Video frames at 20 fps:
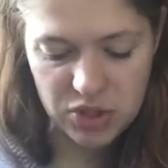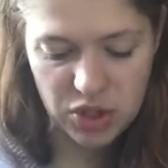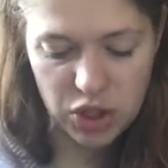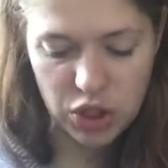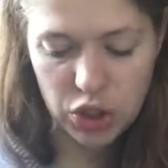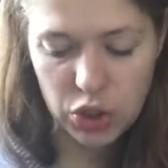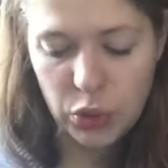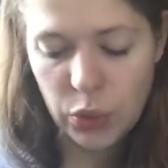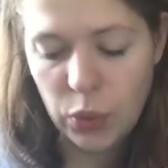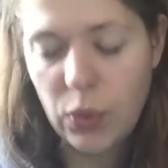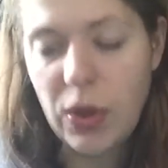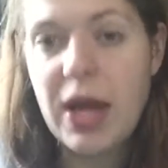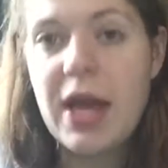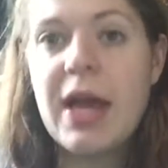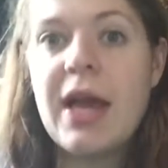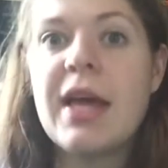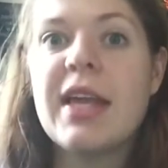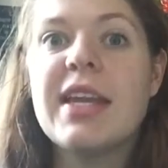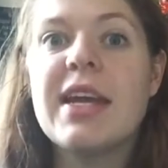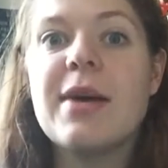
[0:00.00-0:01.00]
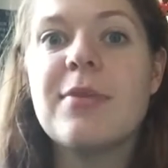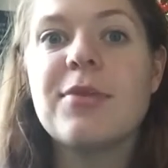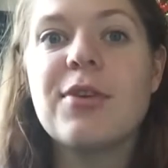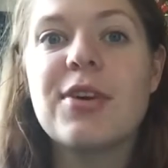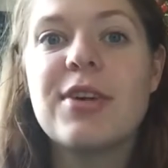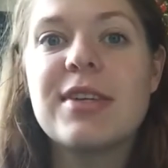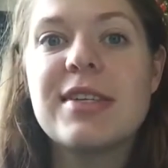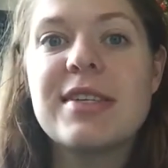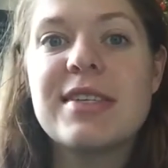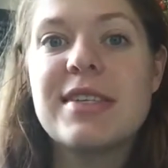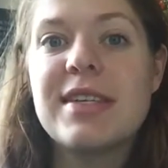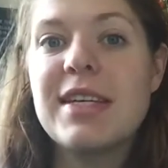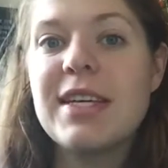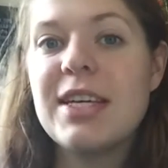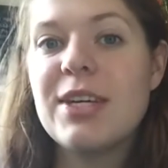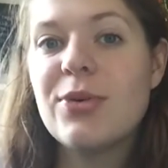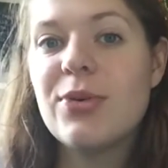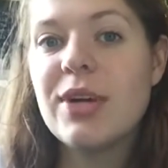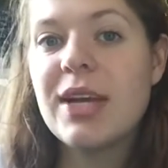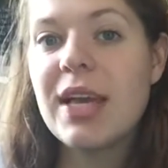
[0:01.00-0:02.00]
to you, and I'm going to see
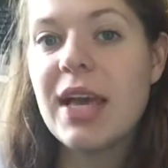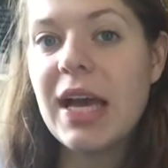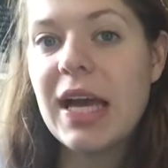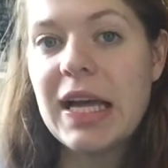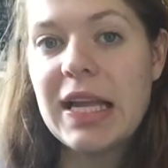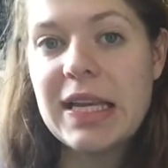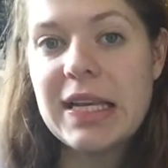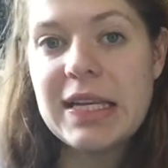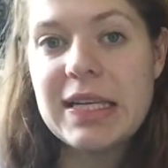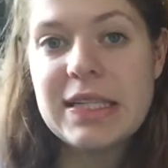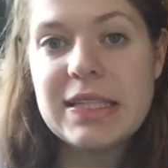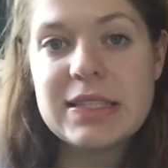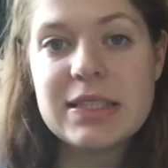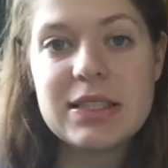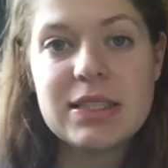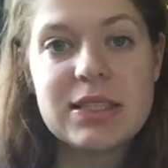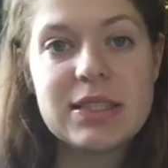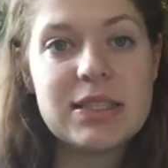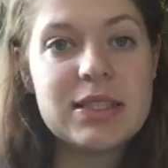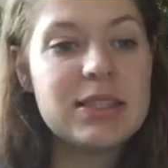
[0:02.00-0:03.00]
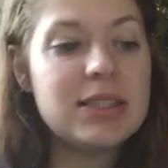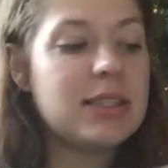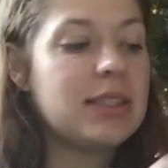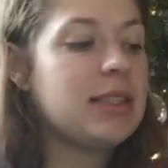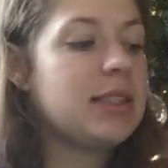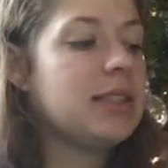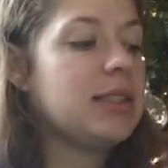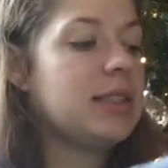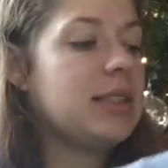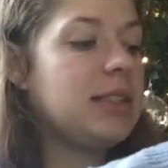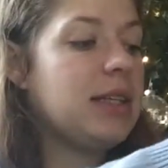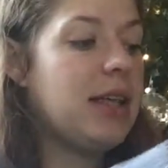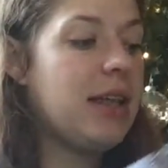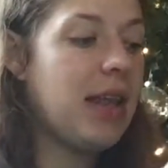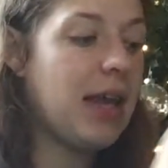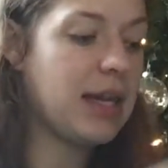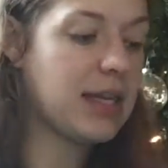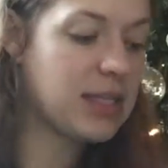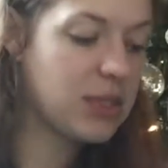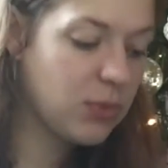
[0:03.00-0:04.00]
you again
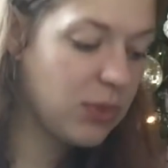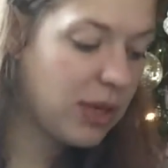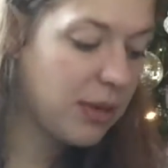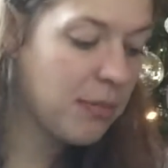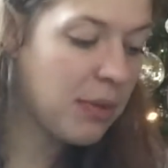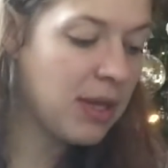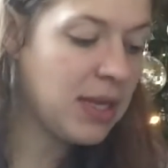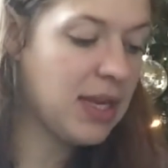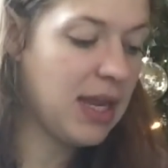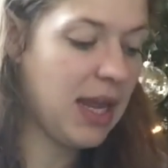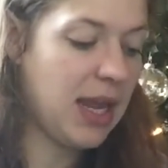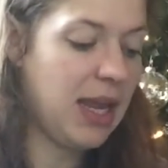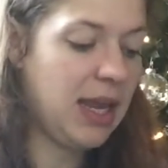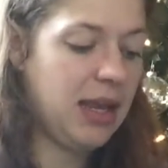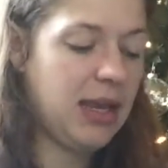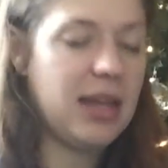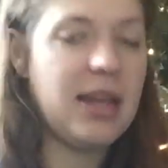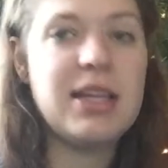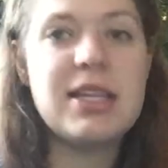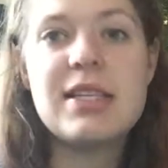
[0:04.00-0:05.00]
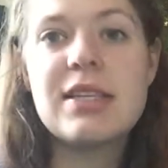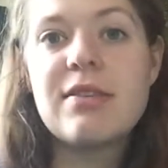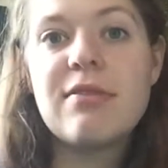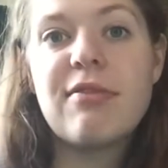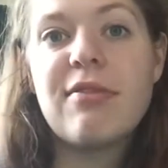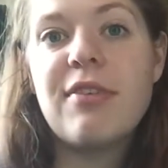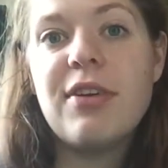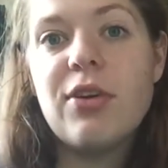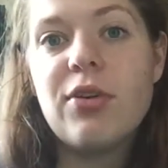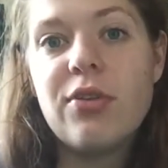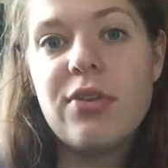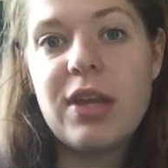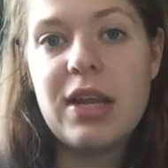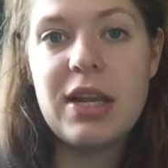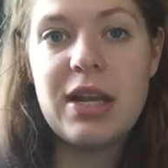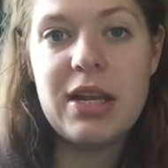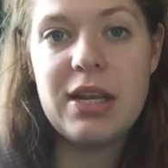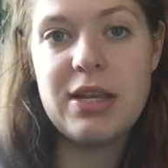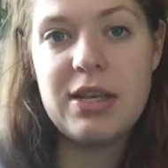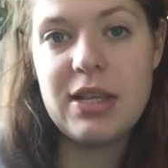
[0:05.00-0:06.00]
next week Monday. And I feel
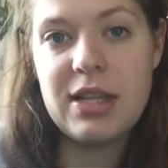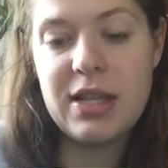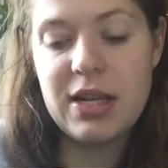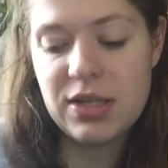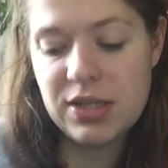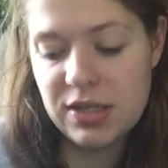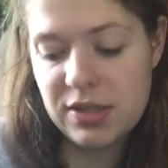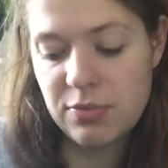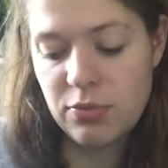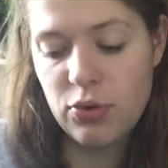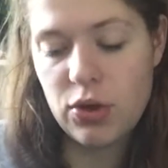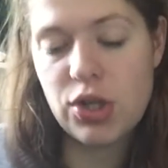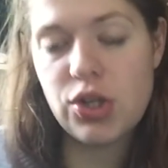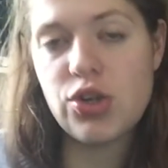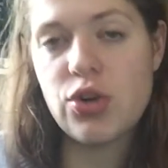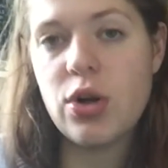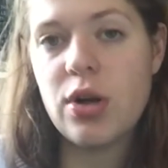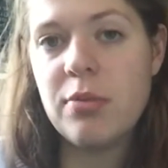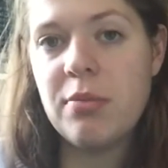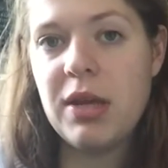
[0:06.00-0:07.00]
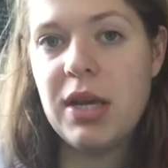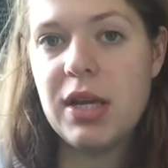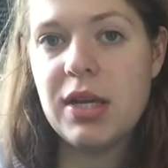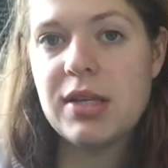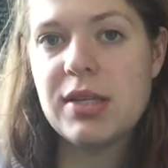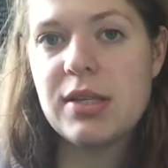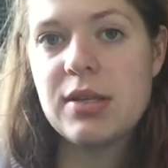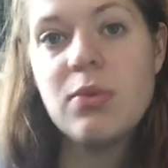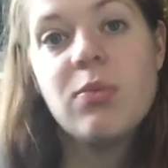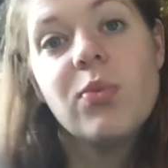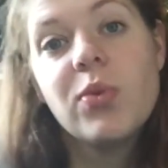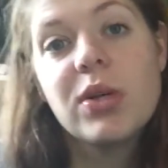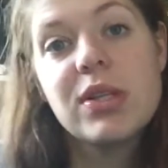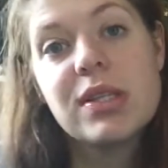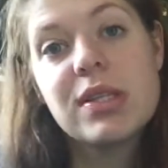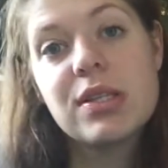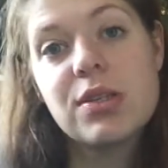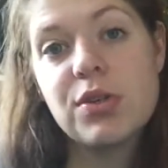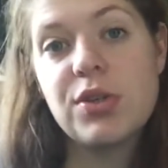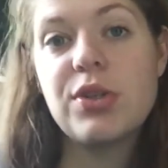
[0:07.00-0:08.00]
that there's some pressure on me because someone
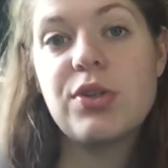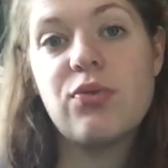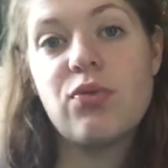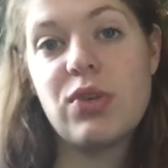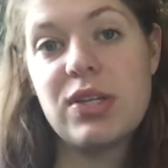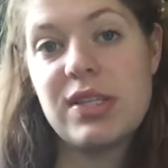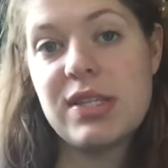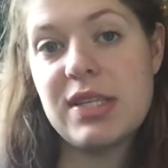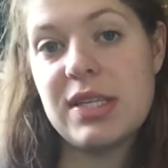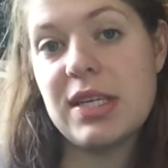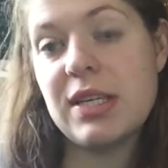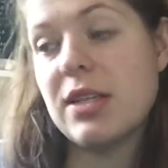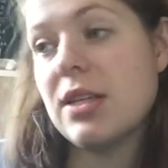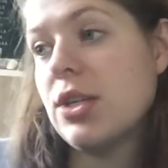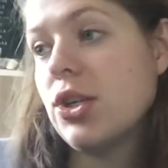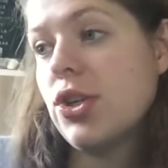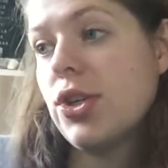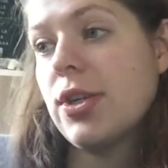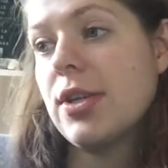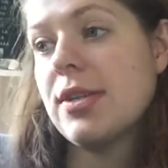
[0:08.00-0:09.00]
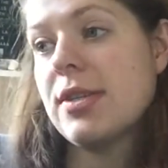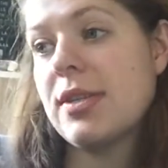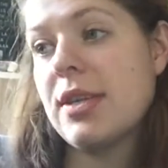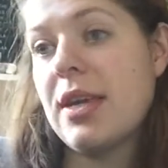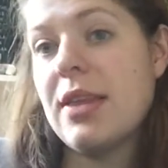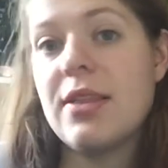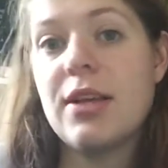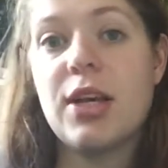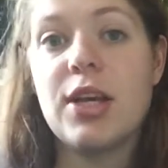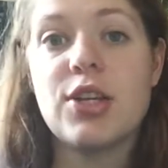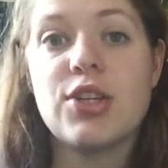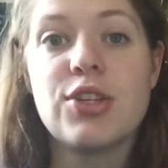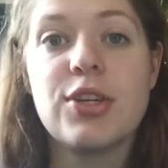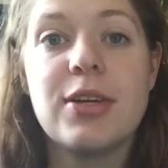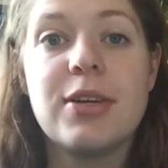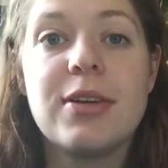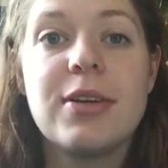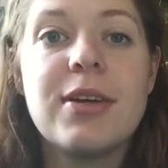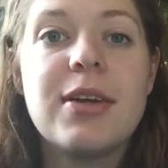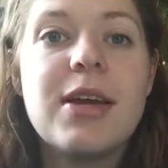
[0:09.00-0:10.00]
started rinsing the dishes in the
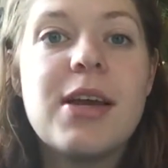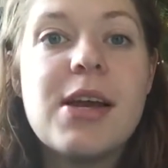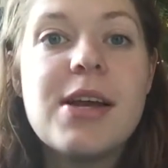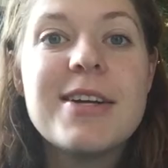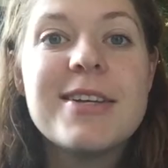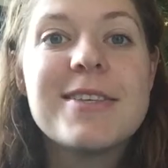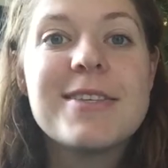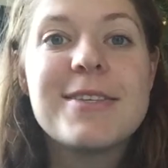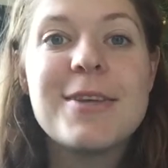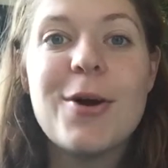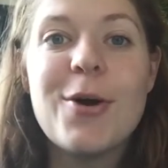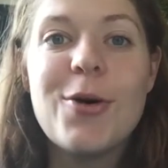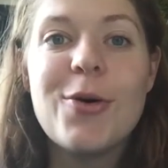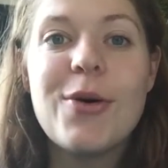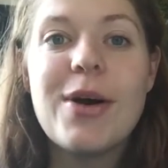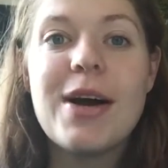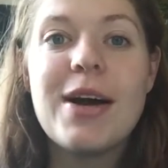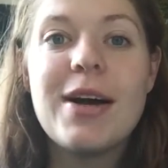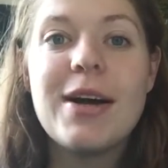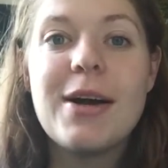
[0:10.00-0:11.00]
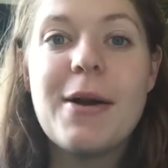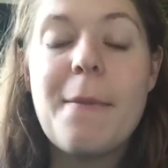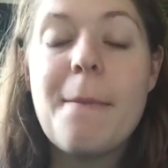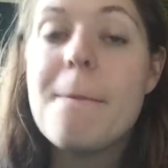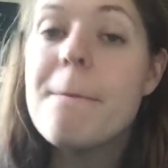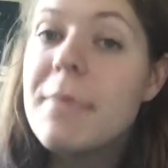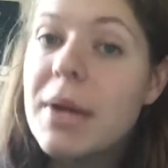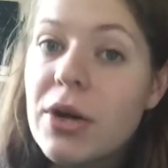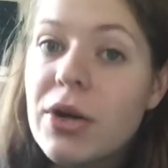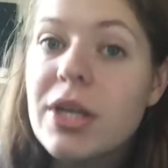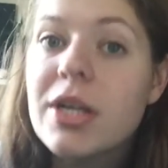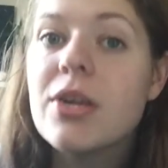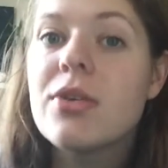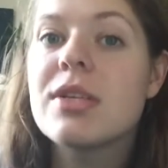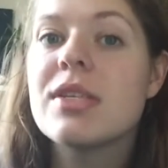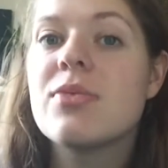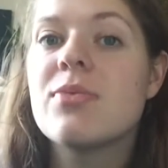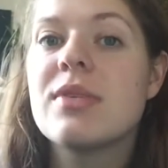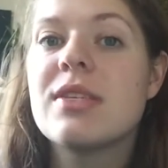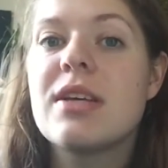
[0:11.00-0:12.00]
kitchen. So Merry
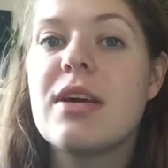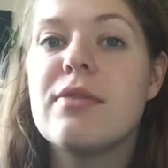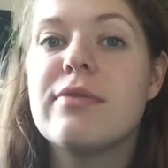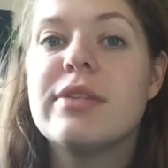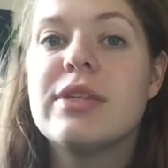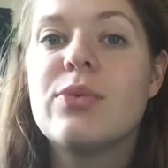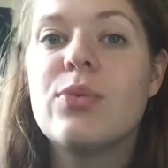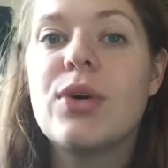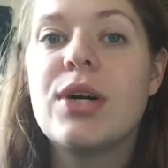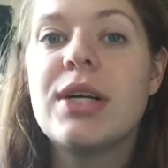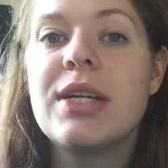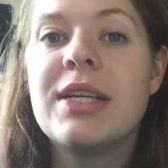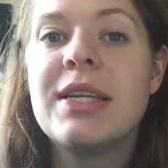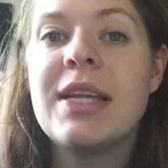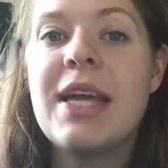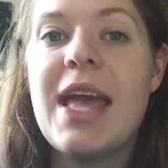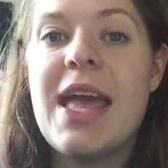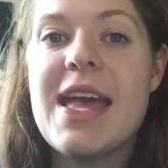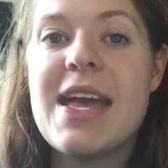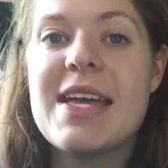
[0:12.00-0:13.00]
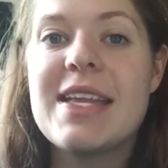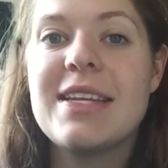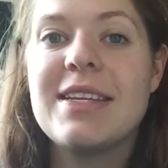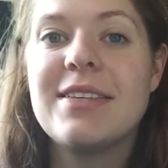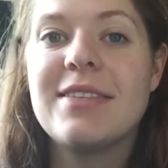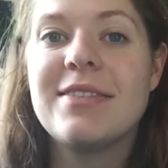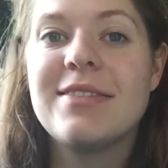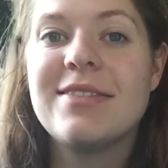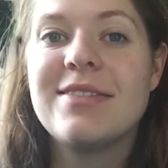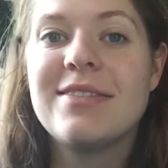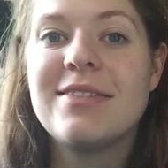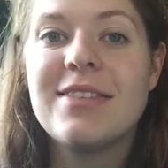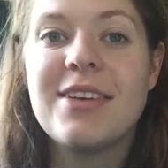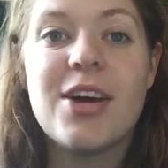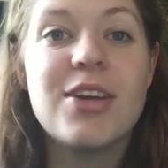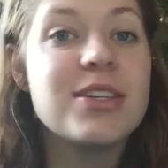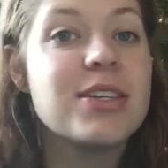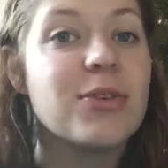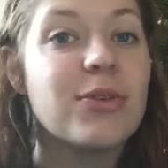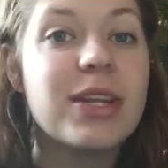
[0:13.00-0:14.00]
Christmas everyone, and
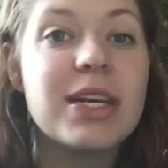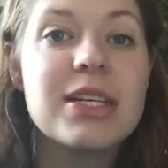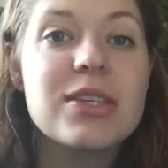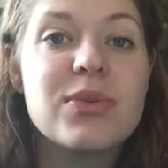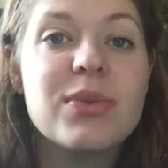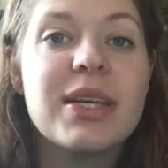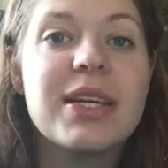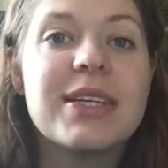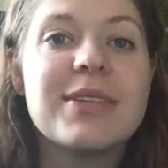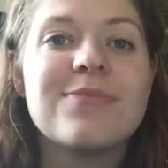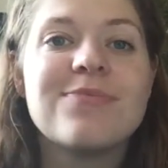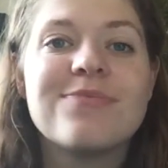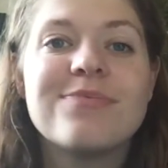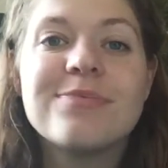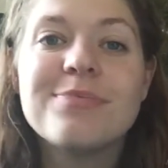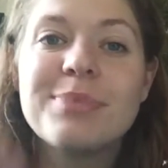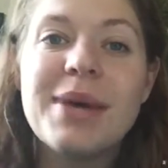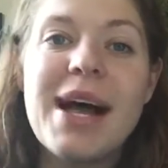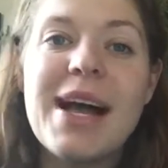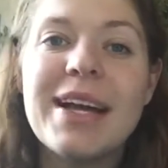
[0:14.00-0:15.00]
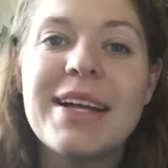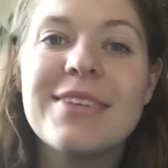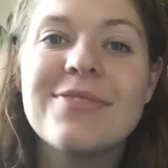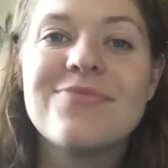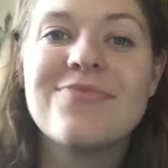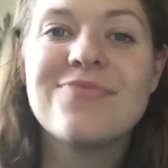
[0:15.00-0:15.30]
until next week, bye!